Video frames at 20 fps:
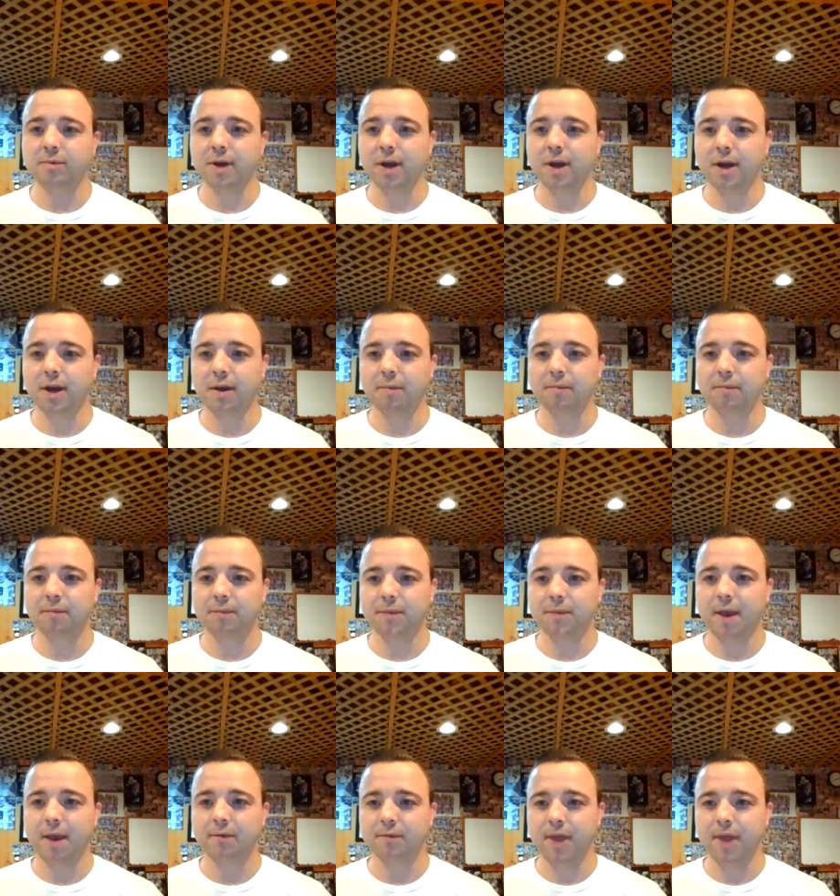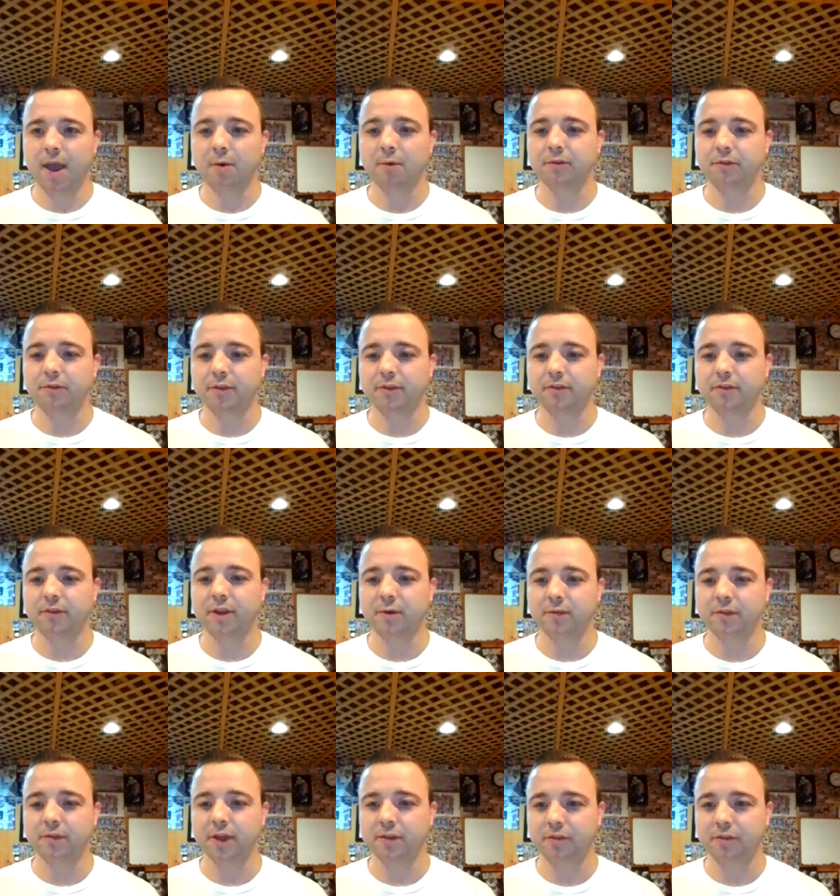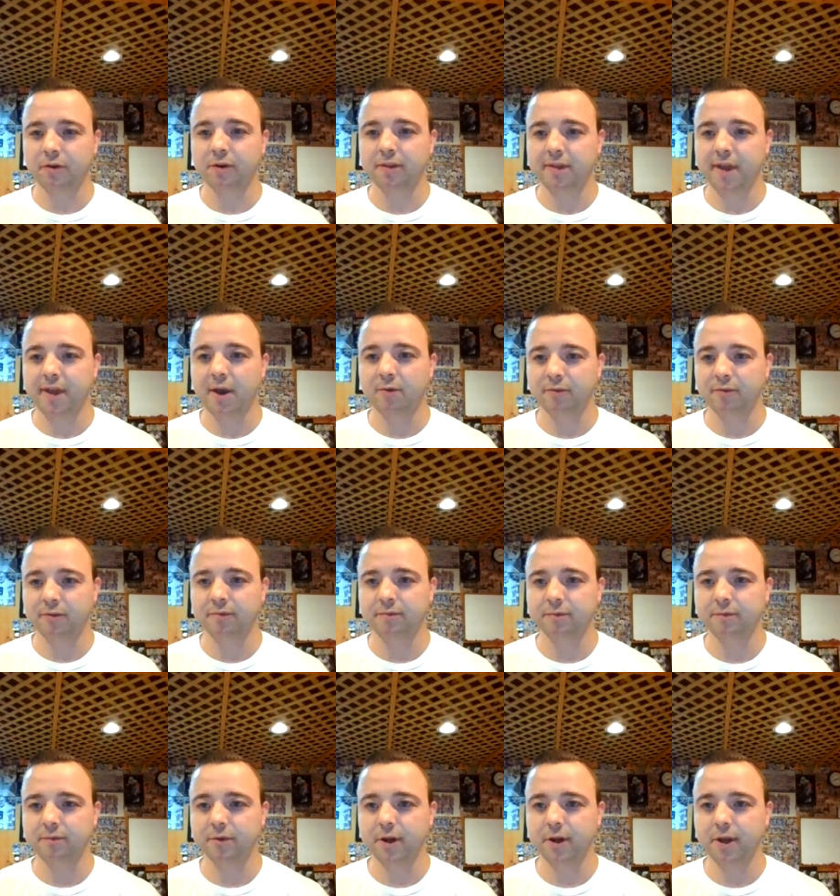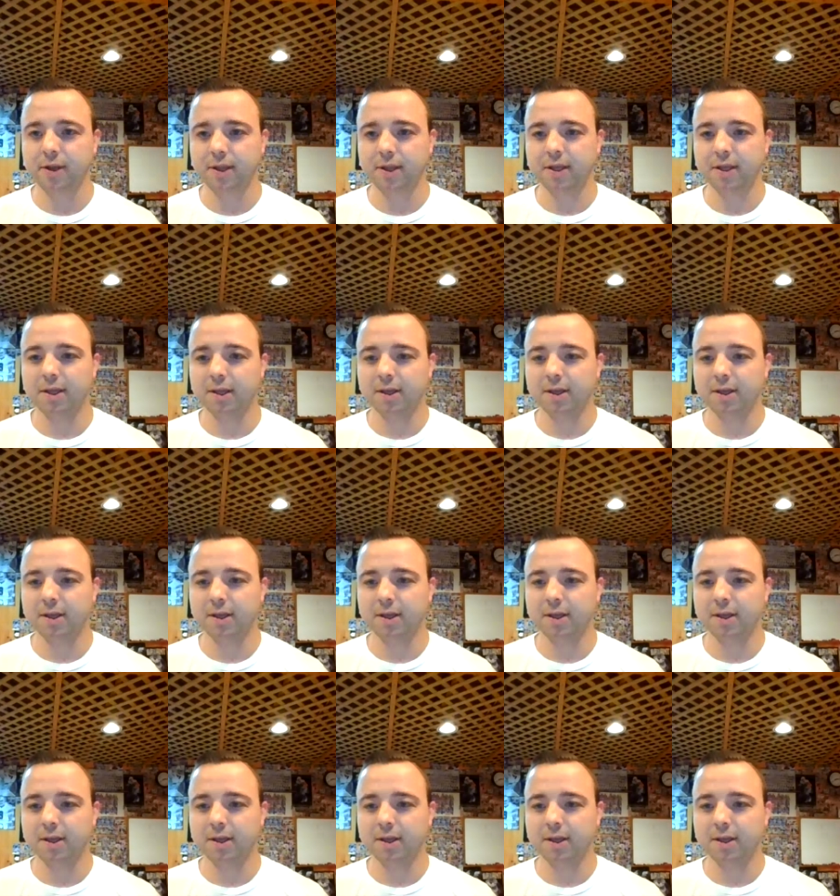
Uh, that that was the city with like thirty thousand, right?